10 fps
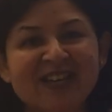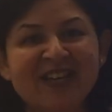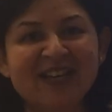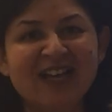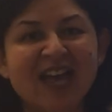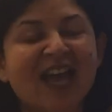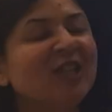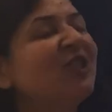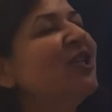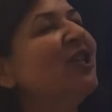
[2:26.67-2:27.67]
here?
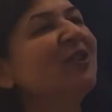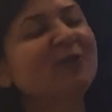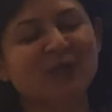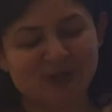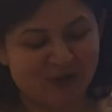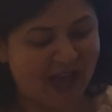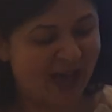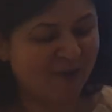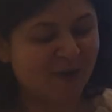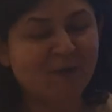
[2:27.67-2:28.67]
She used to
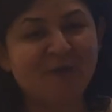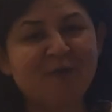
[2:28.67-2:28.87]
have a